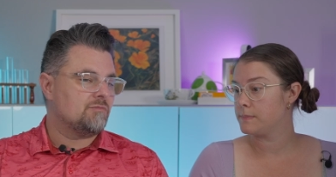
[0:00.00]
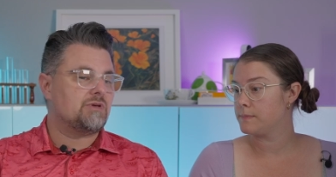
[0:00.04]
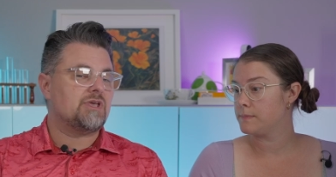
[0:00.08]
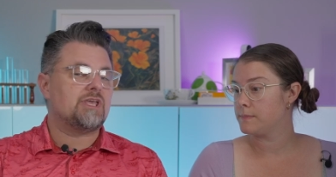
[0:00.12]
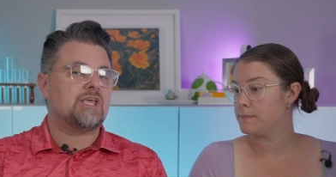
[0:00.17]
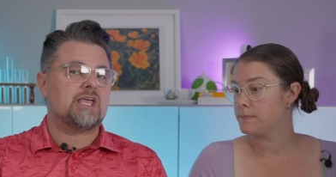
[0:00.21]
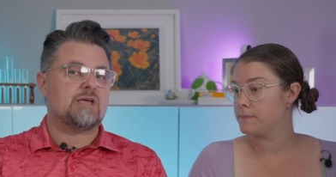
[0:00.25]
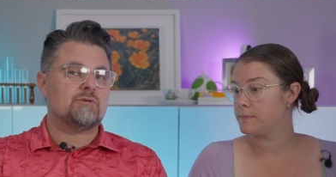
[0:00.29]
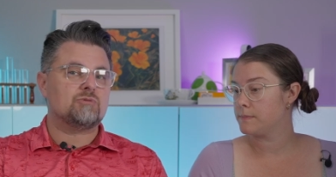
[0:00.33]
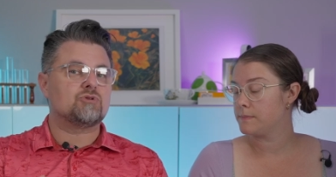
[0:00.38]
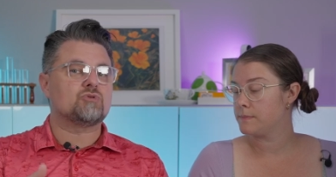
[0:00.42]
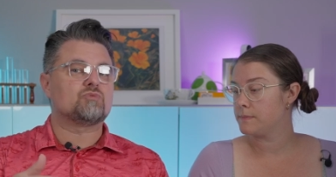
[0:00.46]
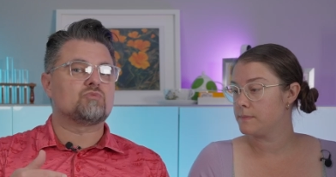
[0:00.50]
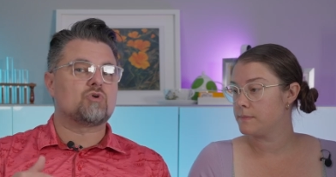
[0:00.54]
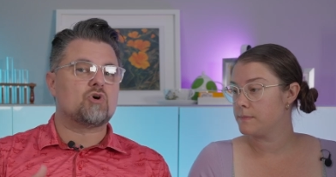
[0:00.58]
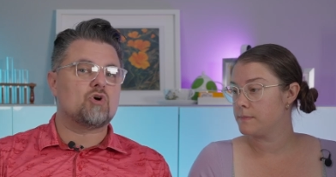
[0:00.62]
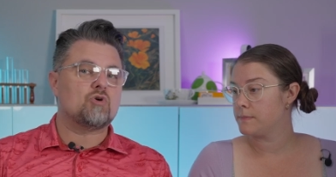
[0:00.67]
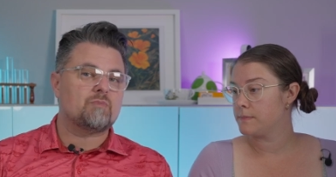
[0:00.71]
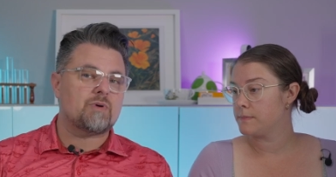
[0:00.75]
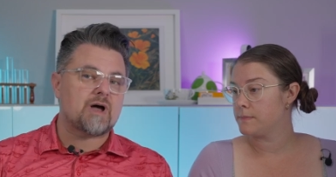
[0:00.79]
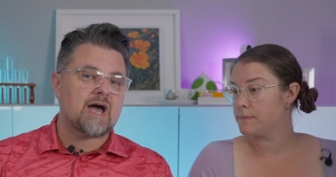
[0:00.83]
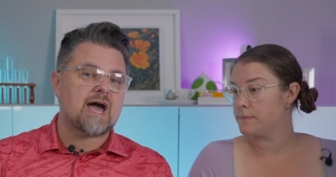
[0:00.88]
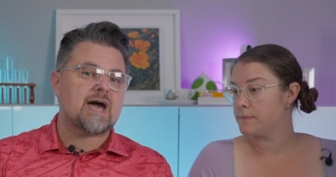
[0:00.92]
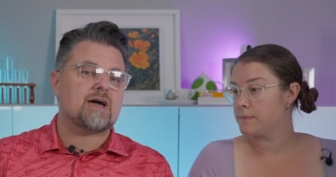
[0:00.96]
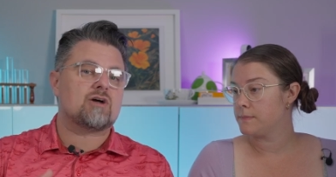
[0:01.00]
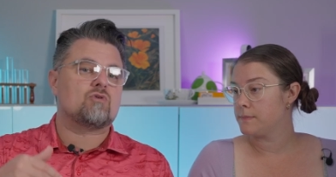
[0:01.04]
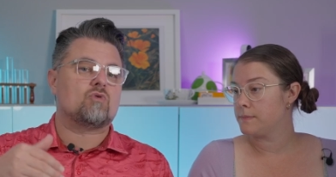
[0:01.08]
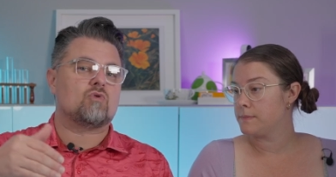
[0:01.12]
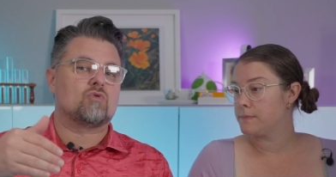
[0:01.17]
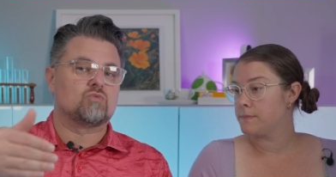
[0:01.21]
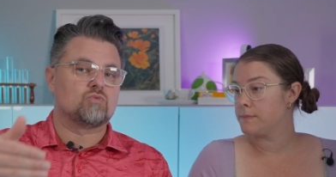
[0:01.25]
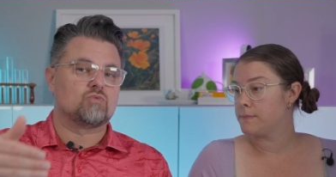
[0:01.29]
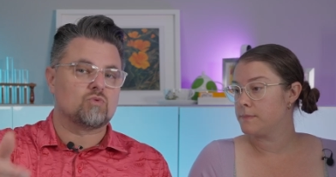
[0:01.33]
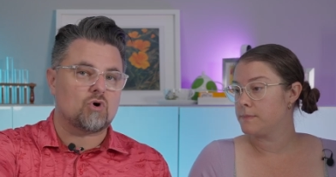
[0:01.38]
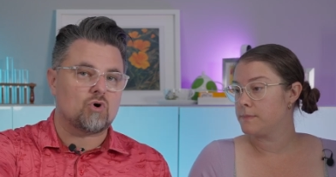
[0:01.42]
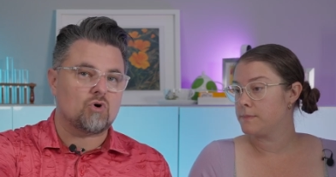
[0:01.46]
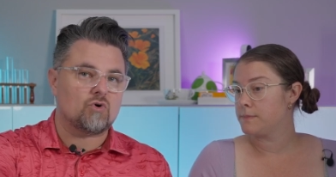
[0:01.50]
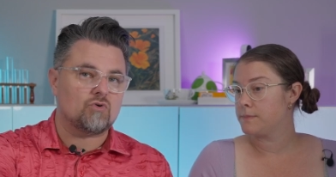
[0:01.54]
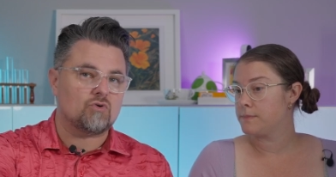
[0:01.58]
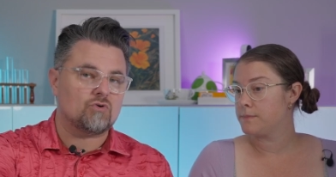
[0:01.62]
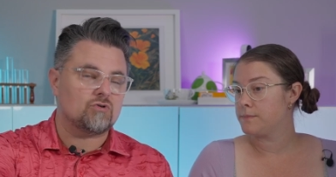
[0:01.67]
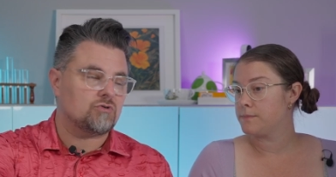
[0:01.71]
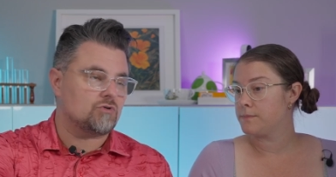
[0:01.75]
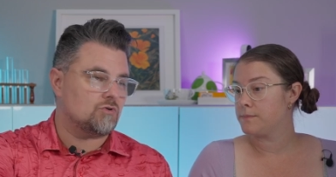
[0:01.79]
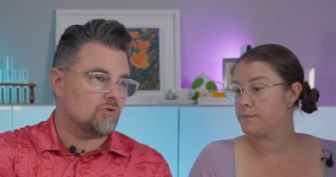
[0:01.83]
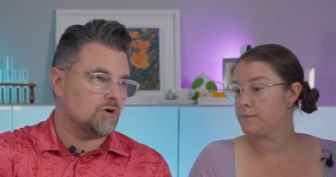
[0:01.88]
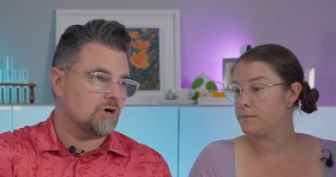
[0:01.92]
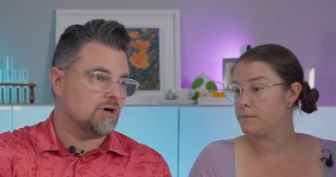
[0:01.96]
Speaker 1: being able to roll back or roll
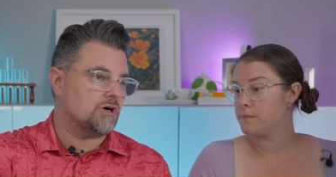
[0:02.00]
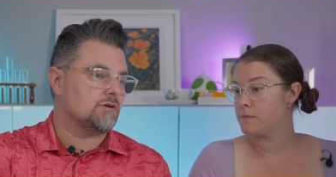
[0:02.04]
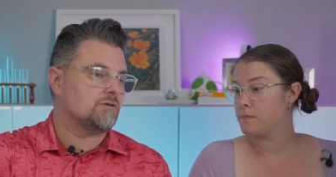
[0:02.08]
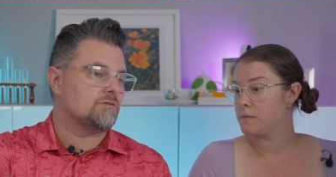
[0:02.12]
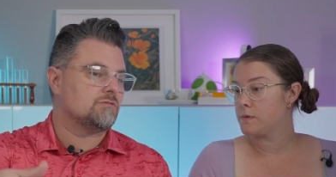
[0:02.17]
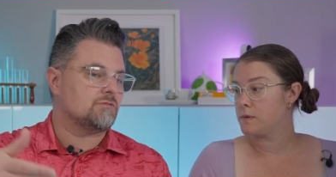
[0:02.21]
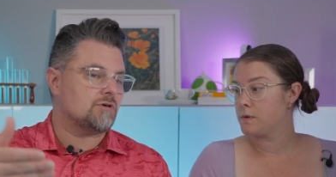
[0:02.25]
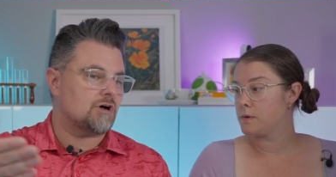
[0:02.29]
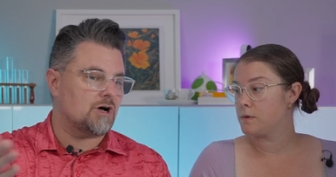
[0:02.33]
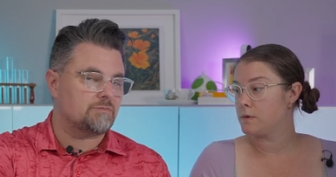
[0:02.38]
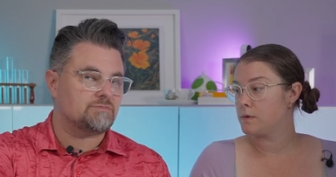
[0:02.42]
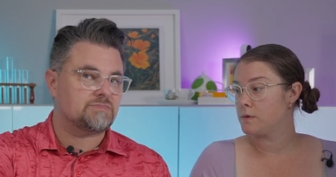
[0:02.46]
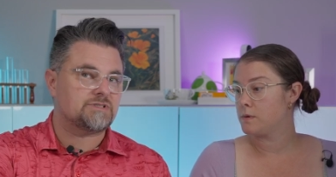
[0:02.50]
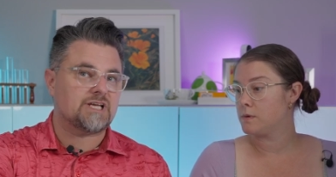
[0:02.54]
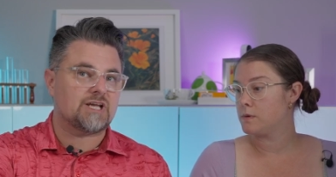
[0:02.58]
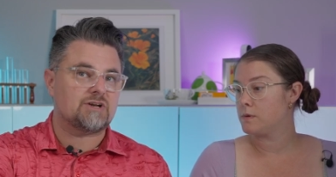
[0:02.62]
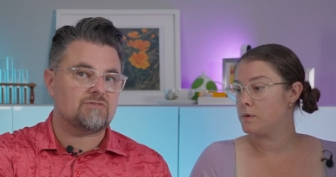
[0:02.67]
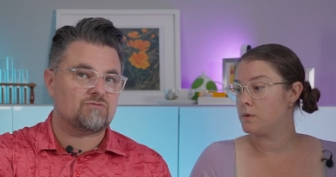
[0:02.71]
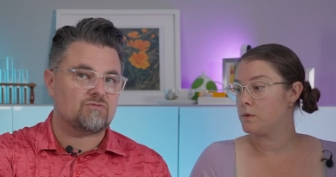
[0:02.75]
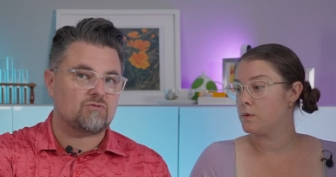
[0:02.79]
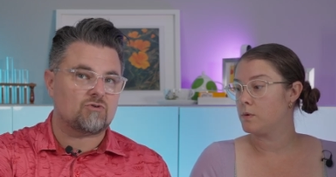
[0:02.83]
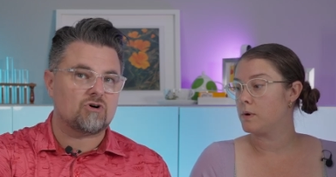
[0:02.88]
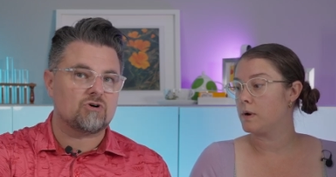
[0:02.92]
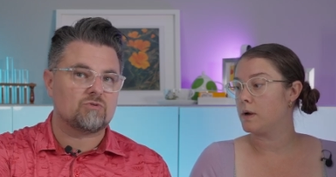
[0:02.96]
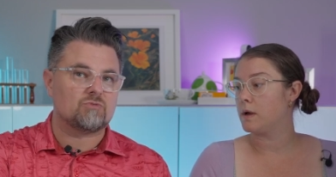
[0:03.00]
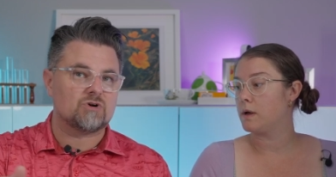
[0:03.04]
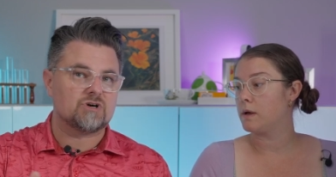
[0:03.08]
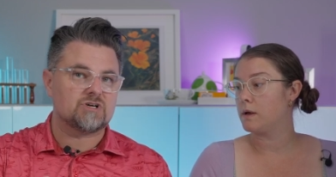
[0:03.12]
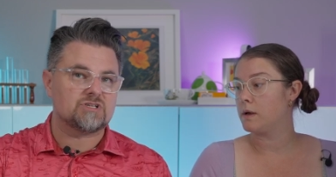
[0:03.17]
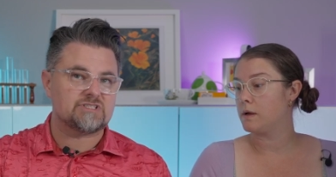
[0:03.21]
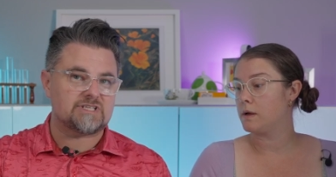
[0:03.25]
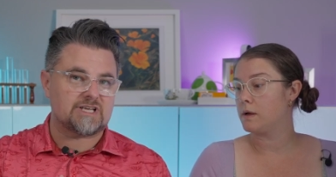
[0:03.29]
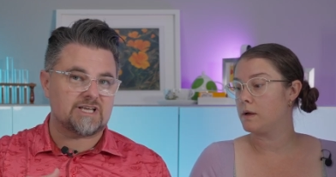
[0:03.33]
or update forwards